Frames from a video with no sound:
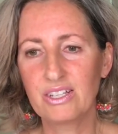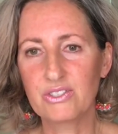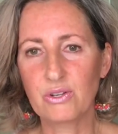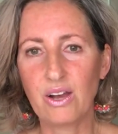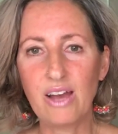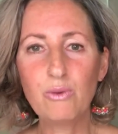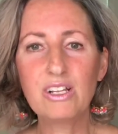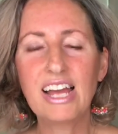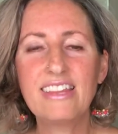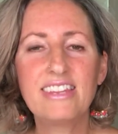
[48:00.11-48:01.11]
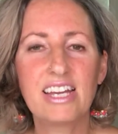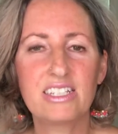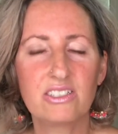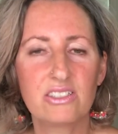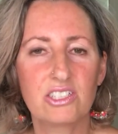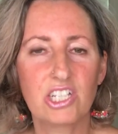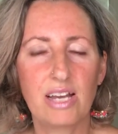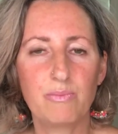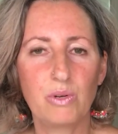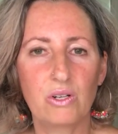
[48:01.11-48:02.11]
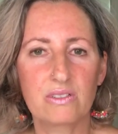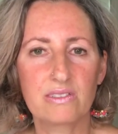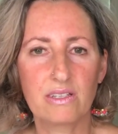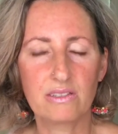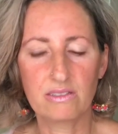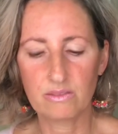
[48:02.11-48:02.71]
So I will add that into the chat box as a